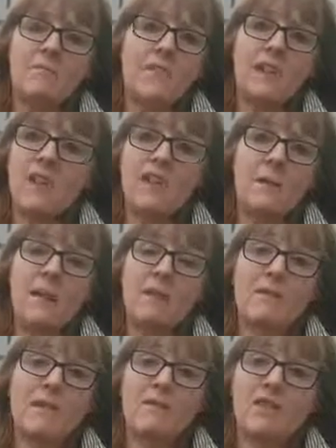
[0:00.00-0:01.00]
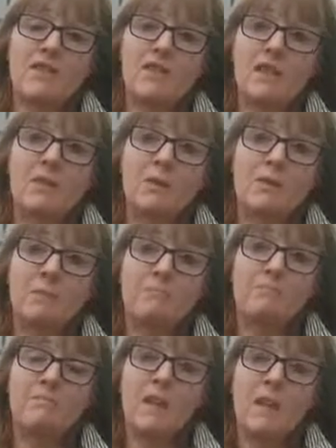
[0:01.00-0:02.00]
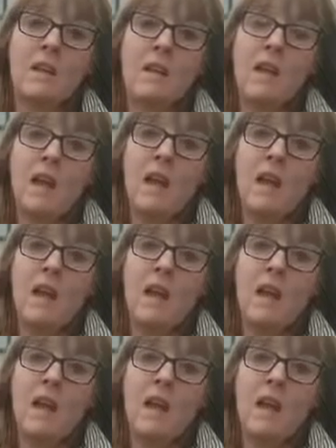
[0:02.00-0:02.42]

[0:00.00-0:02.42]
done nothing about it, just ignored them.